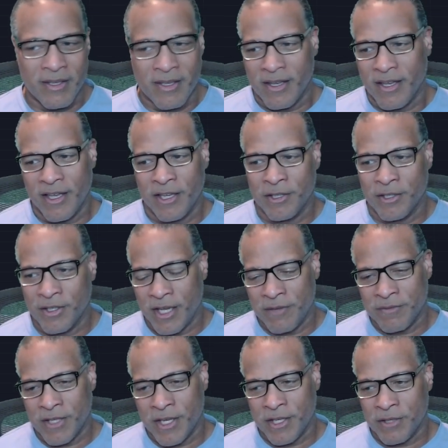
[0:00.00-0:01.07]
And
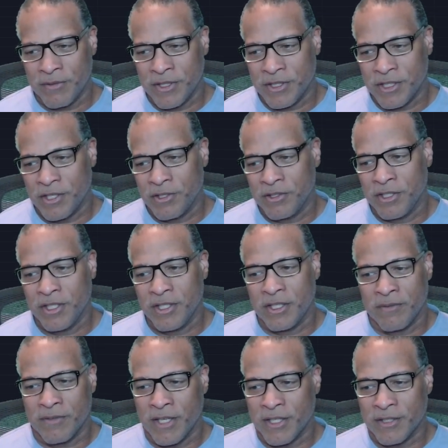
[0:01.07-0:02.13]
I've got everything you need.
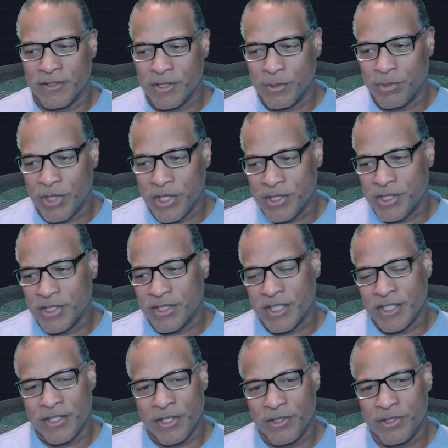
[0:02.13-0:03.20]
I've got the spreadsheet
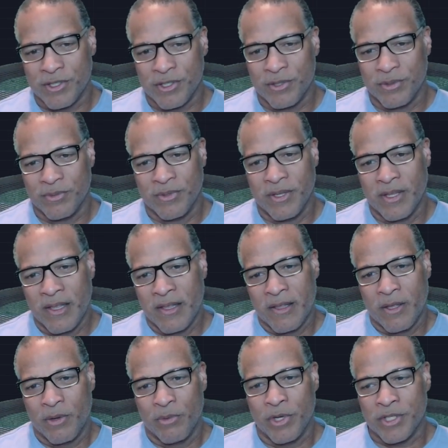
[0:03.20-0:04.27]
that tells you
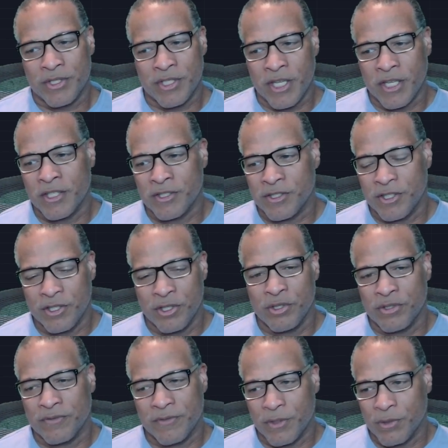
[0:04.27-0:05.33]
what settings to
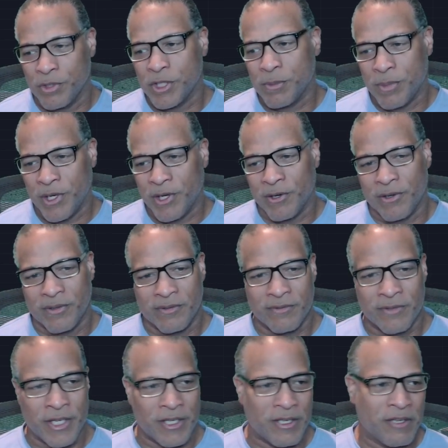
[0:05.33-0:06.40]
use for which pair,
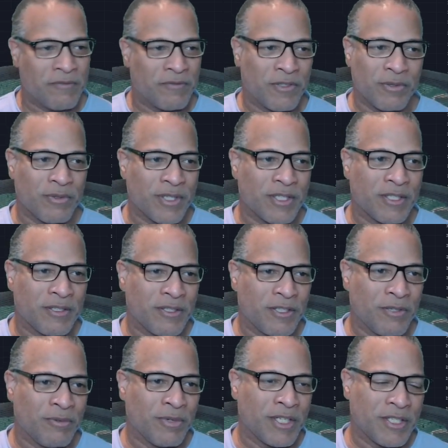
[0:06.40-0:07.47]
right? If you wanna
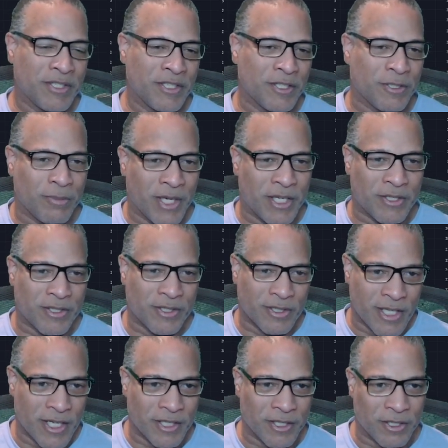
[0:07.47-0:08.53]
synth mine
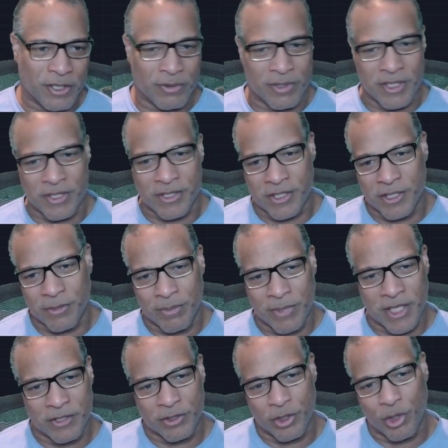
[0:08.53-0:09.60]
Solana, you wanna synth
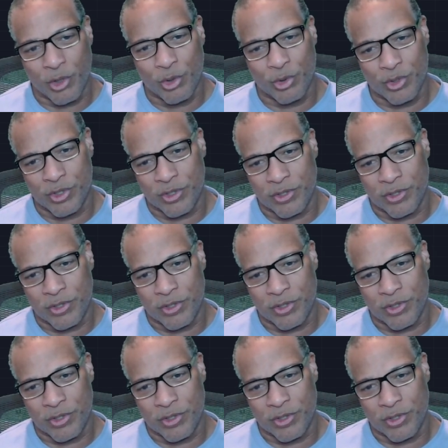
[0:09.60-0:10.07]
mine Doge,